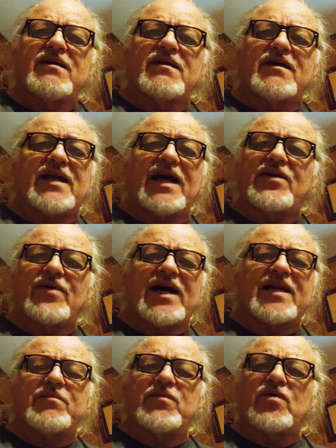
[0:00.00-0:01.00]
And I know
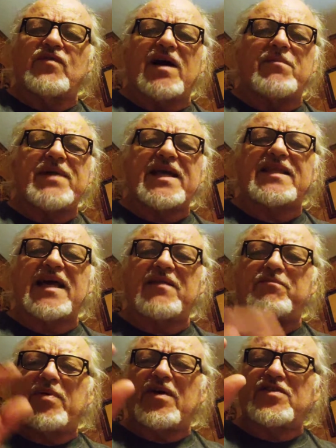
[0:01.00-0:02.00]
how to move. I'll make
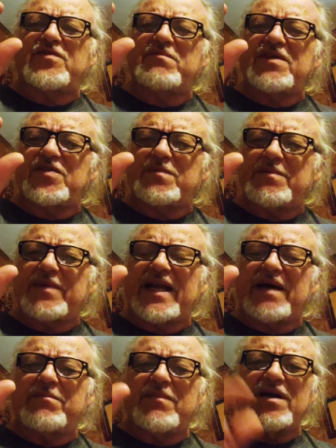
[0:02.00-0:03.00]
that punch miss me by
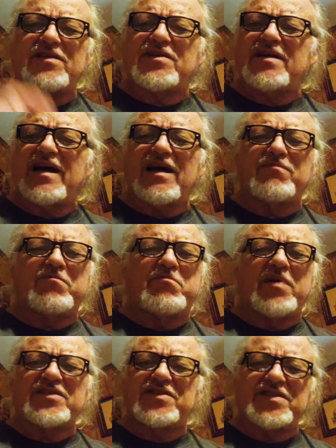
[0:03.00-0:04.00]
that much, and I'll
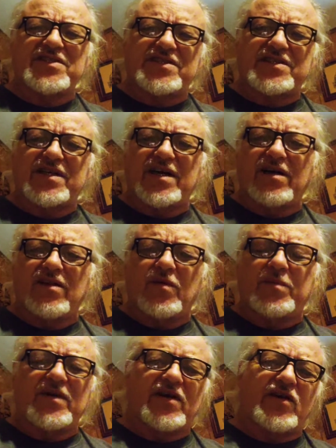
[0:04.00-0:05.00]
bust your skull
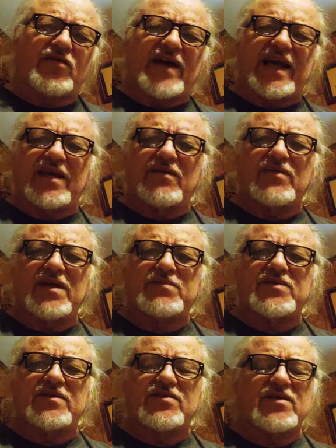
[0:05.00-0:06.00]
open or crack your
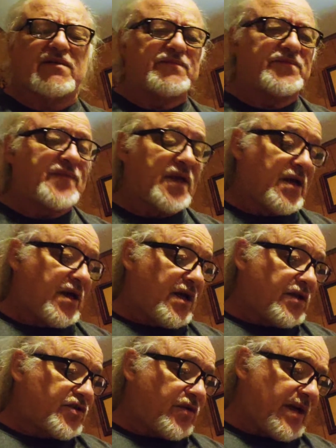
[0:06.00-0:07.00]
ribs or something.
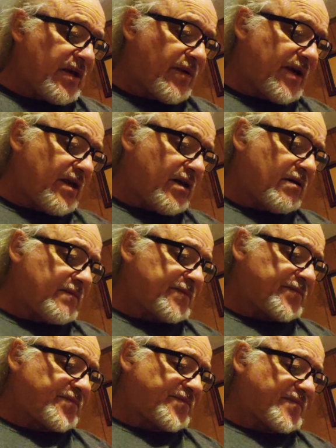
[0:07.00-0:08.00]
So anyway, you know.
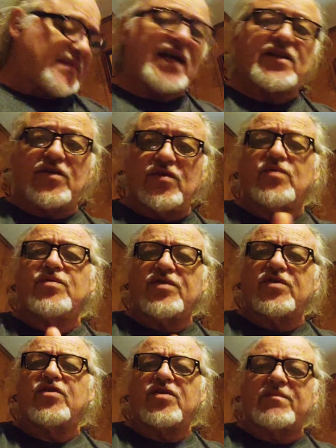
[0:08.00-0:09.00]
Not you, you
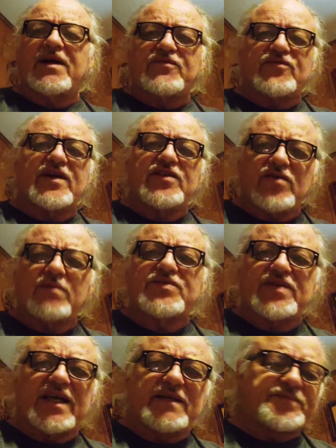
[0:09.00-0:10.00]
know, you're my friend, you know what I'm
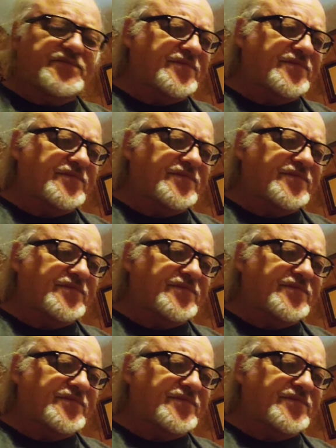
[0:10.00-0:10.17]
saying?